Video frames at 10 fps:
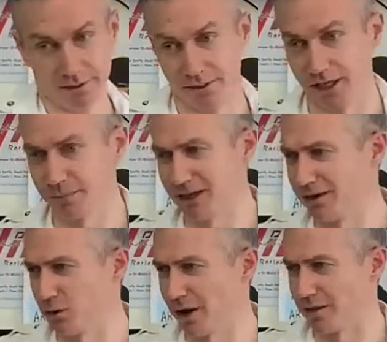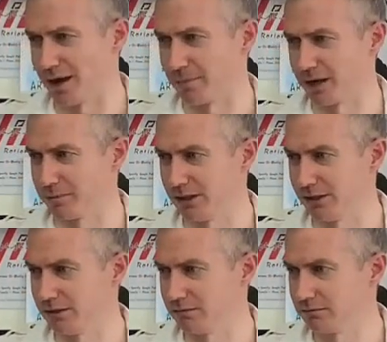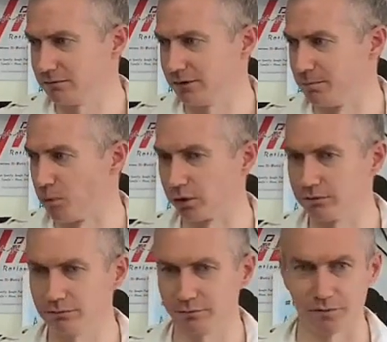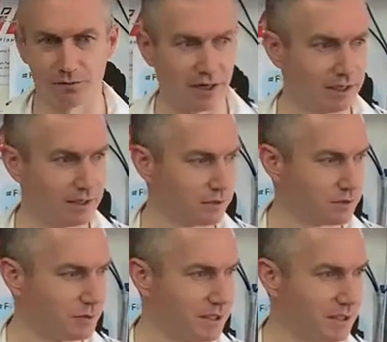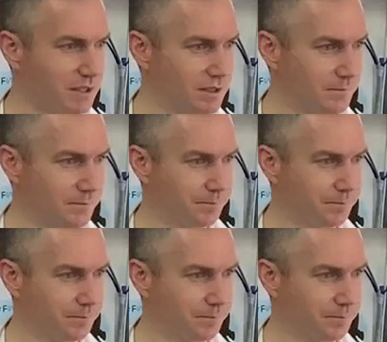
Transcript: Anybody know why that might be important for finding certain species?